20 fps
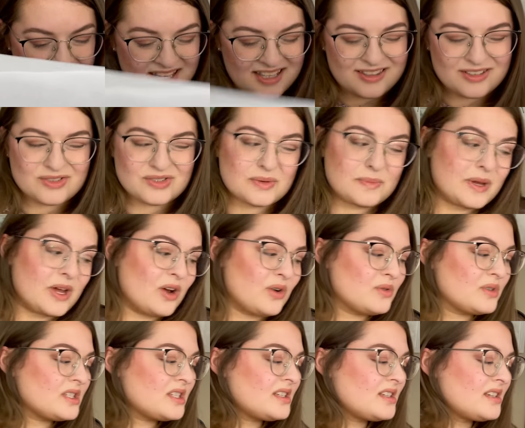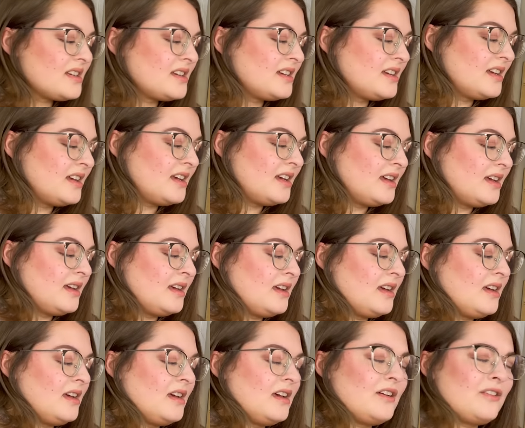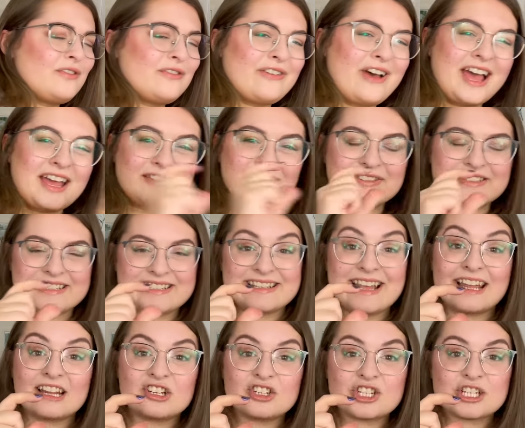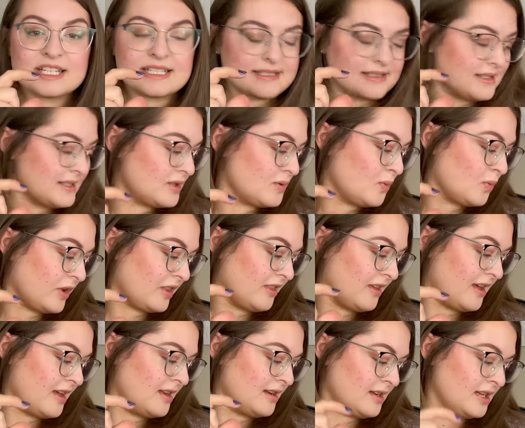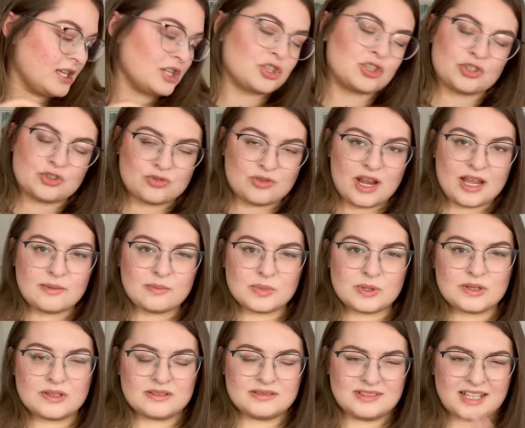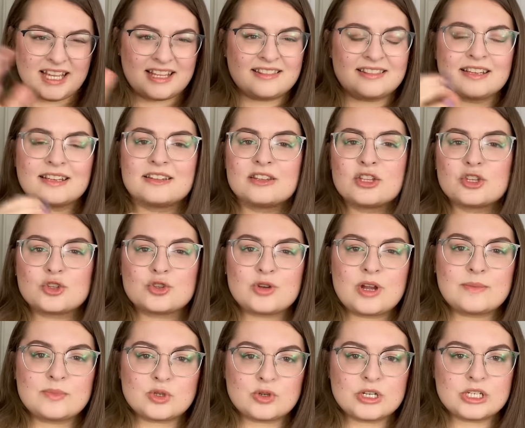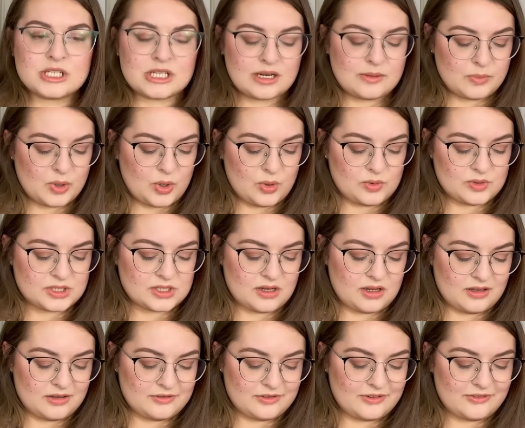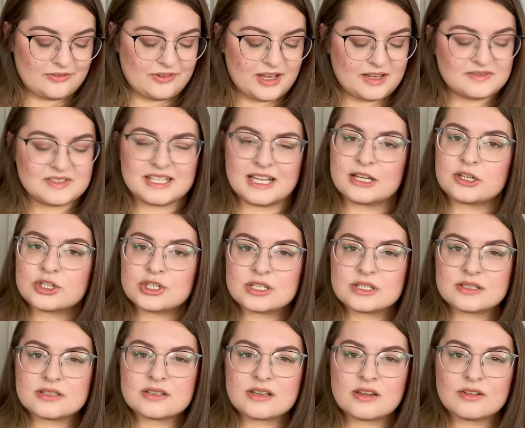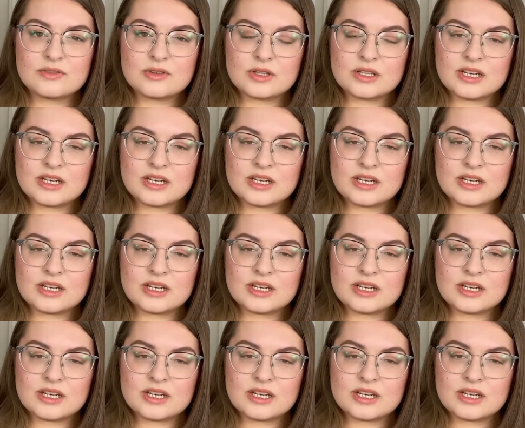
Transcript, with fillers: there's about five sections within each stripe. Like the, the stripes are each composed of five sections of the